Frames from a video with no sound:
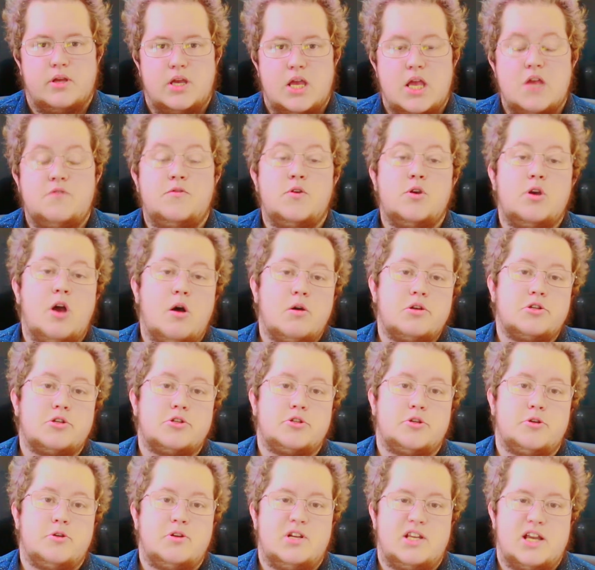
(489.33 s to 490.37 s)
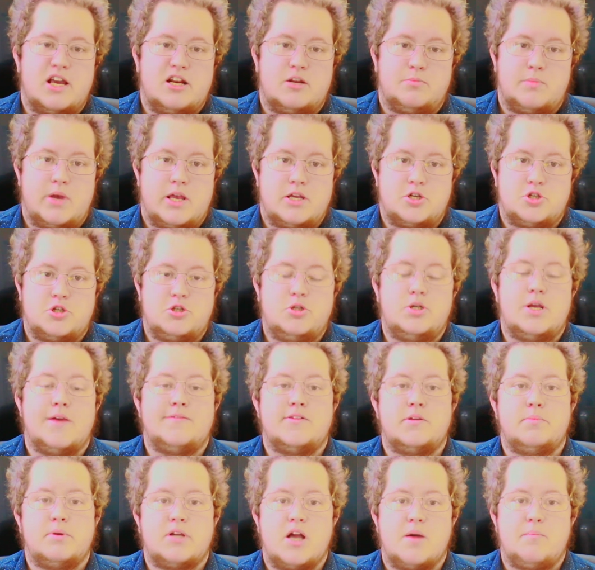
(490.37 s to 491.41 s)
If you go into 2D animation, you have
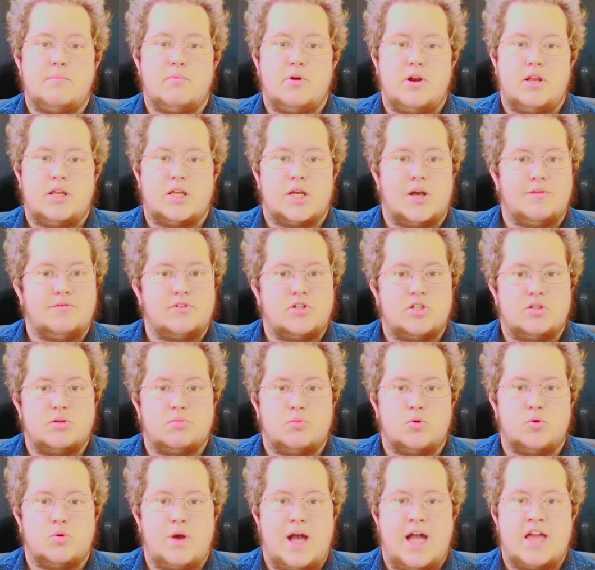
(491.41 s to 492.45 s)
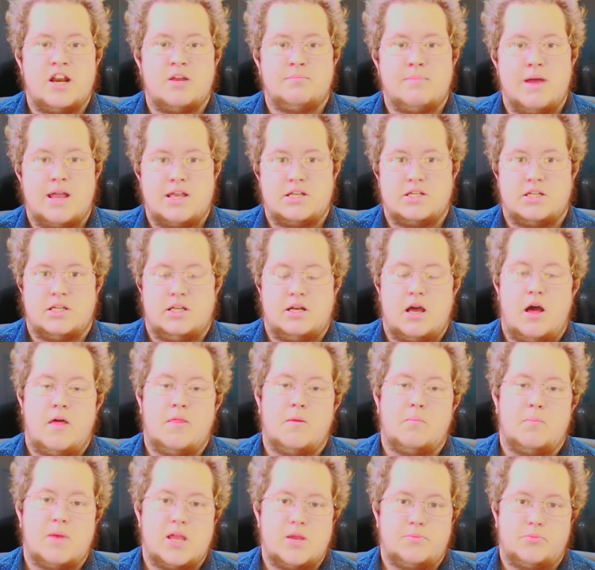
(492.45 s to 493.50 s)
to become pretty comfortable animating in
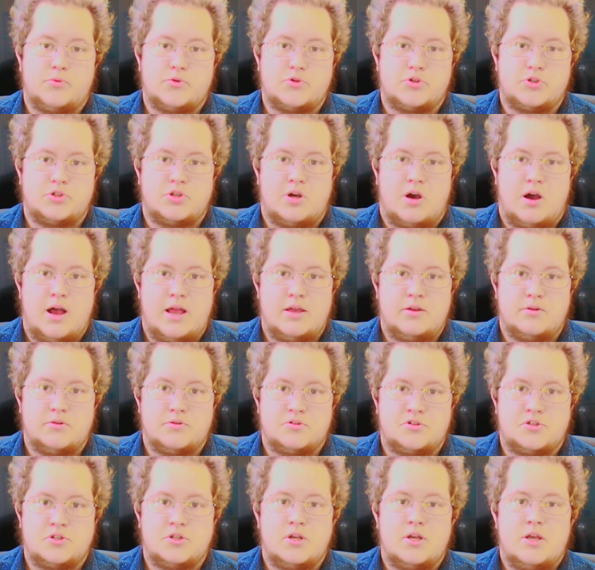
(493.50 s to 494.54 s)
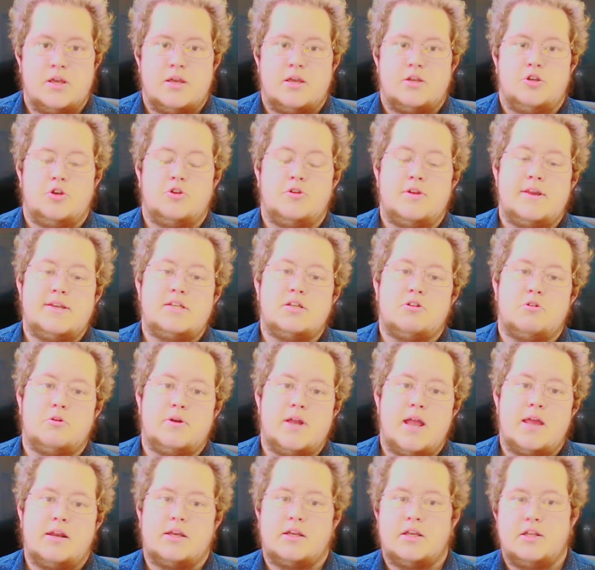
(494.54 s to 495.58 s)
other people's styles. You need to
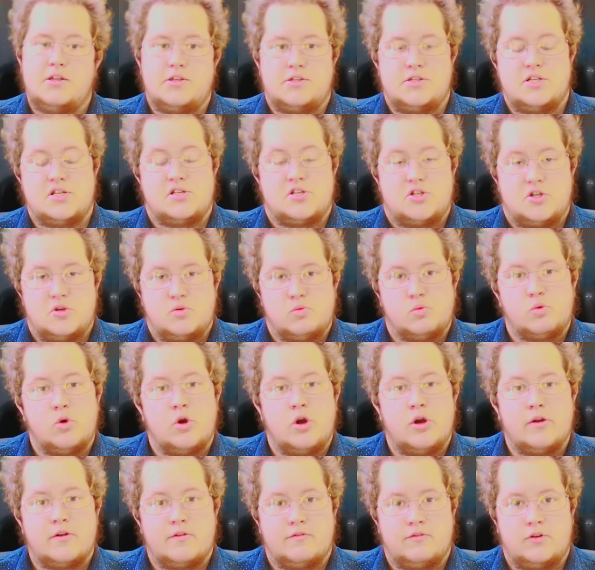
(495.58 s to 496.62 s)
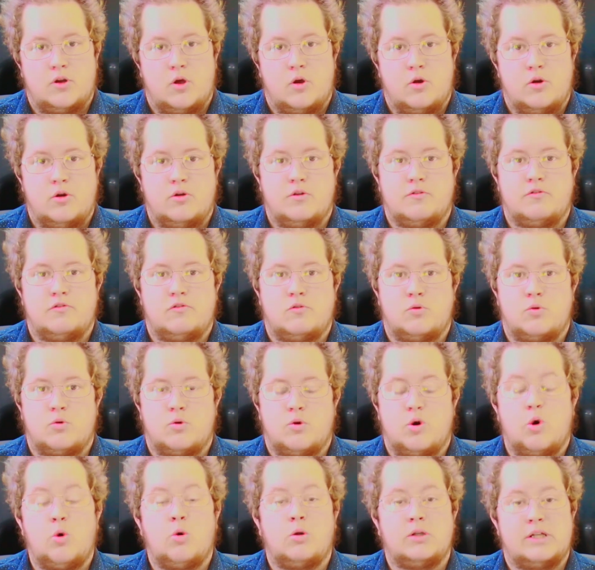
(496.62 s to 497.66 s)
create a consistent workflow
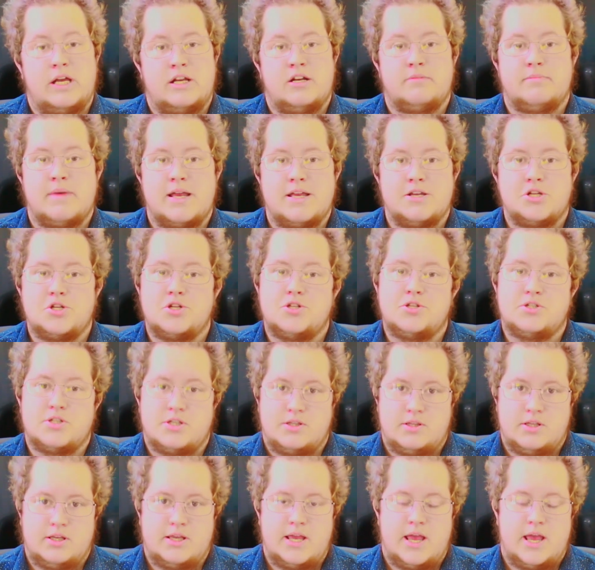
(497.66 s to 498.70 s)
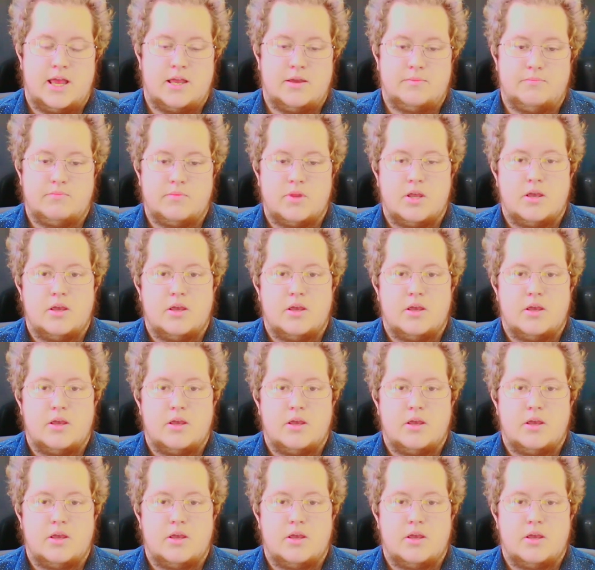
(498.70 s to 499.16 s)
for all animations in the game.